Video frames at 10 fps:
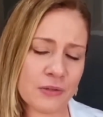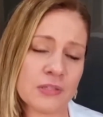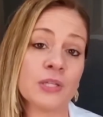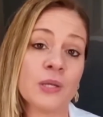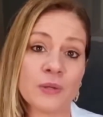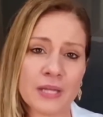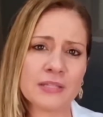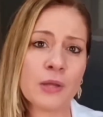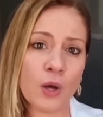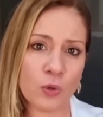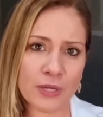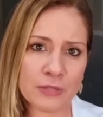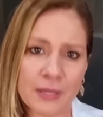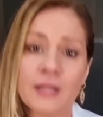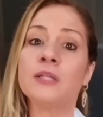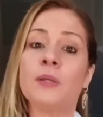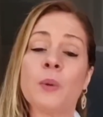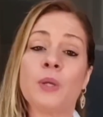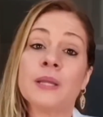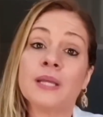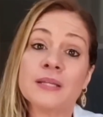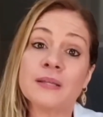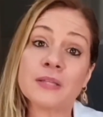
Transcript: So it's always better to boil it